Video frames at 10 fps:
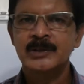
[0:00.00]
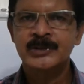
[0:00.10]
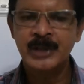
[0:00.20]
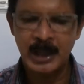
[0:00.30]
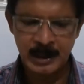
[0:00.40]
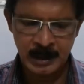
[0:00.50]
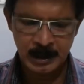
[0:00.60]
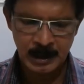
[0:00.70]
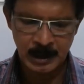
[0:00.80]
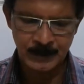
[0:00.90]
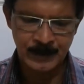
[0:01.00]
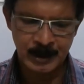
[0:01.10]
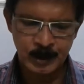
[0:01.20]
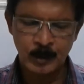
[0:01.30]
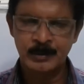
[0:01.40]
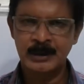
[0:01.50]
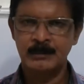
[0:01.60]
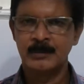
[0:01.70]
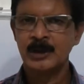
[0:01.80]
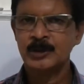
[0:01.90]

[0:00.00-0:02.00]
standing in front of him.